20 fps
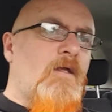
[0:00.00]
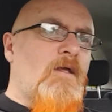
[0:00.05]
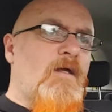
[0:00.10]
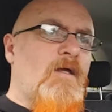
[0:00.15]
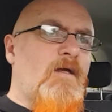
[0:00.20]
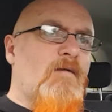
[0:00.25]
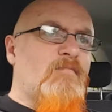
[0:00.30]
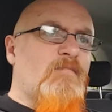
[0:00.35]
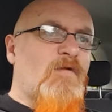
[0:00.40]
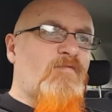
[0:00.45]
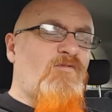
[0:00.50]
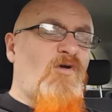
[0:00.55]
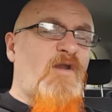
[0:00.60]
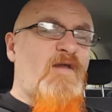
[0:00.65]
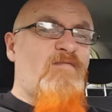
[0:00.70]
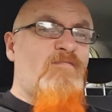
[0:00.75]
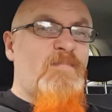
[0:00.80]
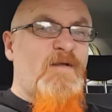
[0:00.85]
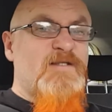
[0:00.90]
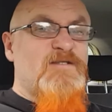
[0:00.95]
I've not
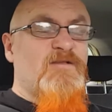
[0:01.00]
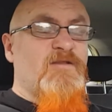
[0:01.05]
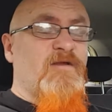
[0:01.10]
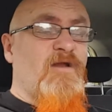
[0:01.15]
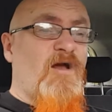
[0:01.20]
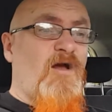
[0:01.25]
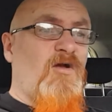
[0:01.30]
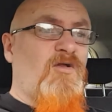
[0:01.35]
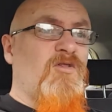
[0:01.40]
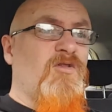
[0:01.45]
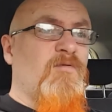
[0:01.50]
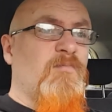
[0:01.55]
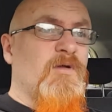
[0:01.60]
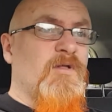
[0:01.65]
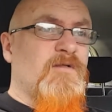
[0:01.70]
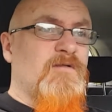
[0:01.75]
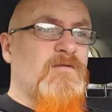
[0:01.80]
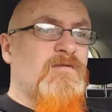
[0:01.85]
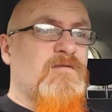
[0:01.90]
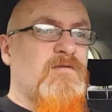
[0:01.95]
even been to the art club
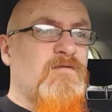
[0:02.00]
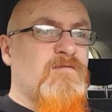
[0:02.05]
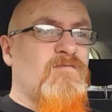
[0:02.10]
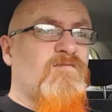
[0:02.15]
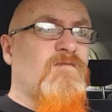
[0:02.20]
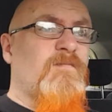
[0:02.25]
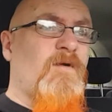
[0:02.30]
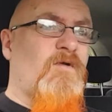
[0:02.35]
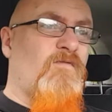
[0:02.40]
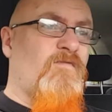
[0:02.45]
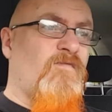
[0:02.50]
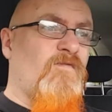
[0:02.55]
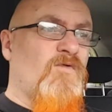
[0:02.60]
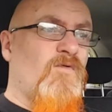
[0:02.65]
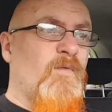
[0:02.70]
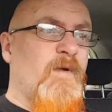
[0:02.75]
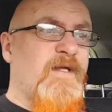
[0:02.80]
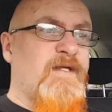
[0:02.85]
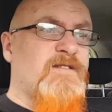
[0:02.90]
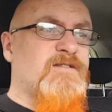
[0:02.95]
for about 4
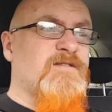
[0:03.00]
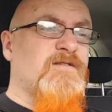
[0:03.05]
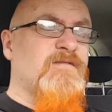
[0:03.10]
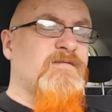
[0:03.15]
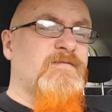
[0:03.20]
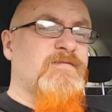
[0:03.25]
weeks.